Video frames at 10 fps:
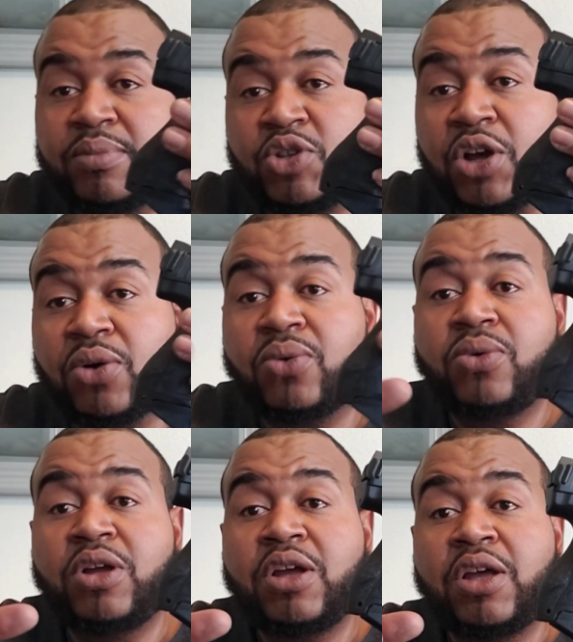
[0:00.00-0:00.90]
So
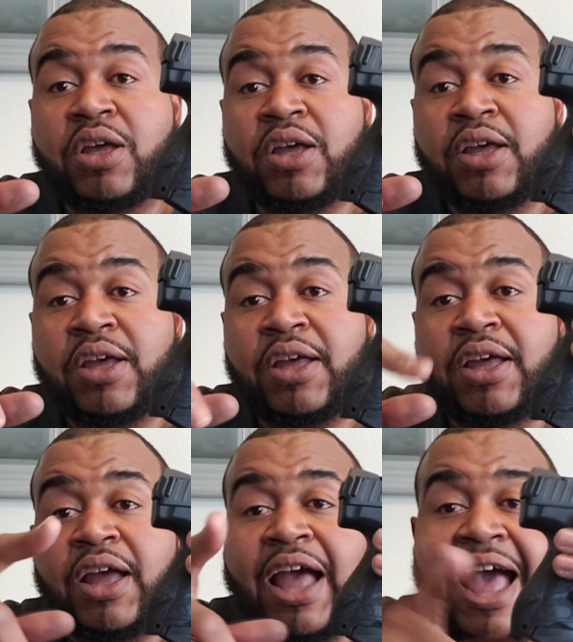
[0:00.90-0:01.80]

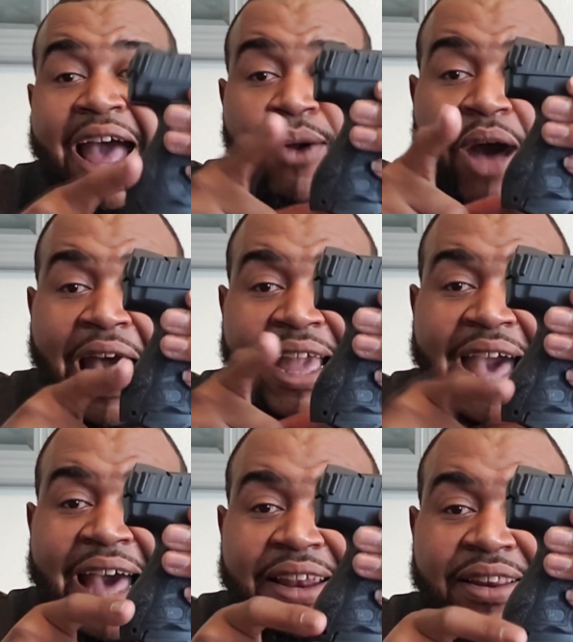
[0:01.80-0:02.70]
how I
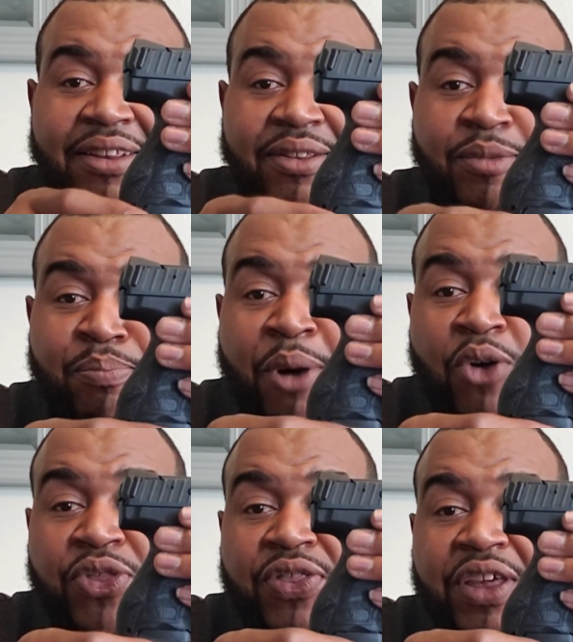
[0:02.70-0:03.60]
got
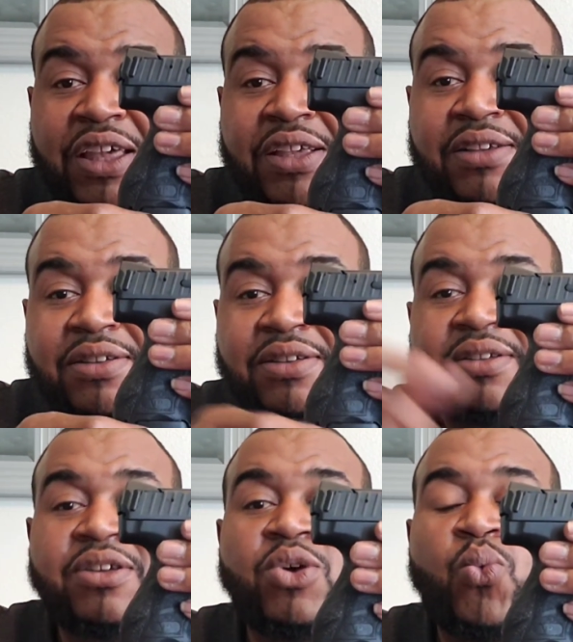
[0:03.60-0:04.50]
both of these
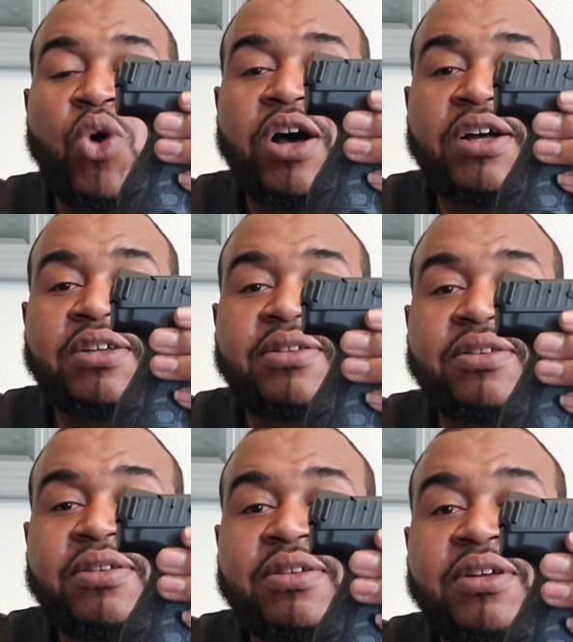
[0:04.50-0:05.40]

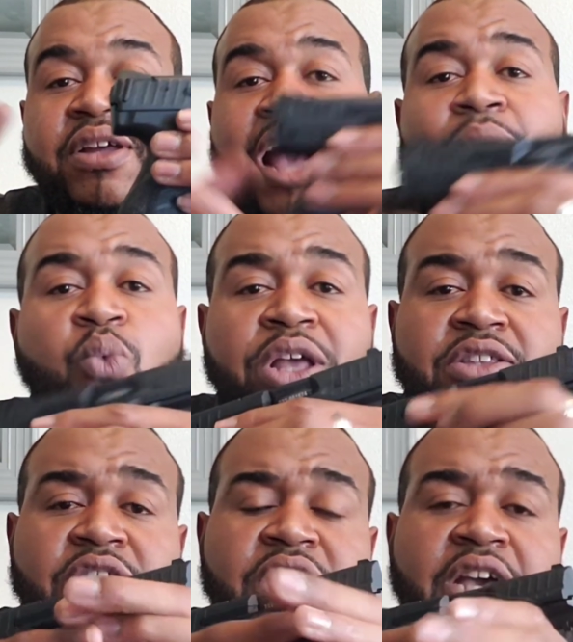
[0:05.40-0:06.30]
was I
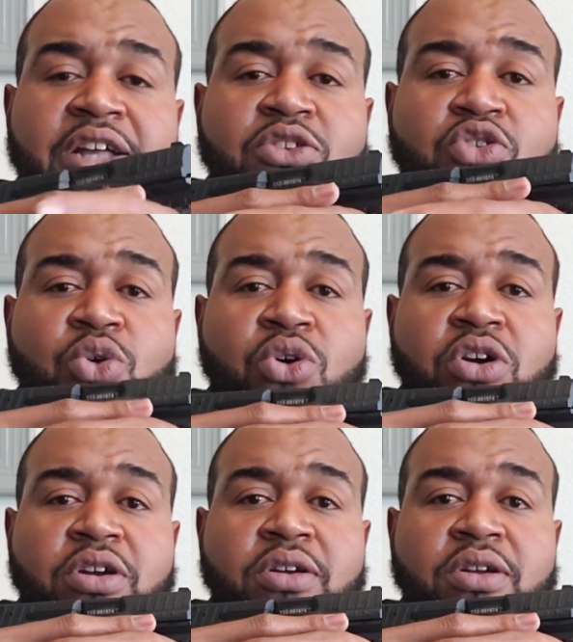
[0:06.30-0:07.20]
went to the gun
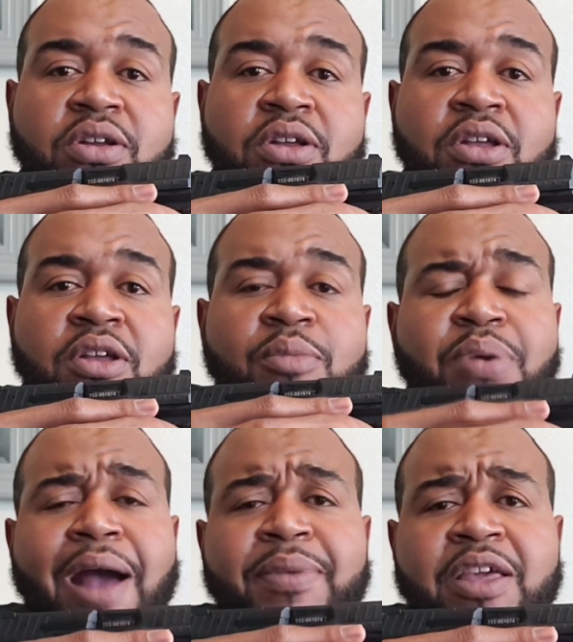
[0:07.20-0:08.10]
store
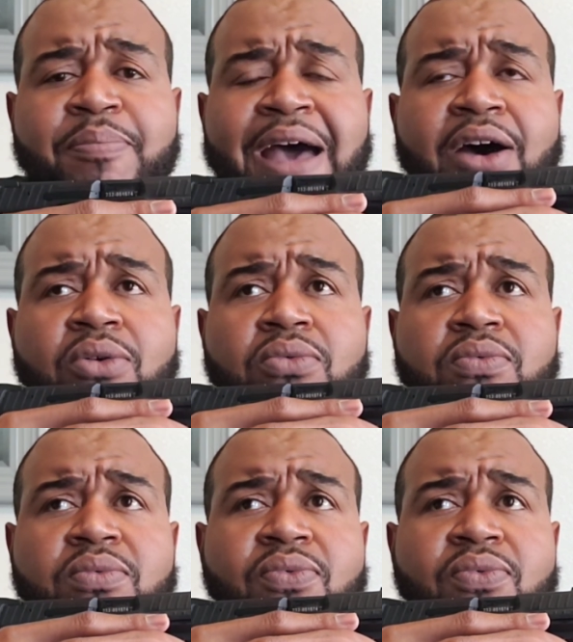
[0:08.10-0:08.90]
probably about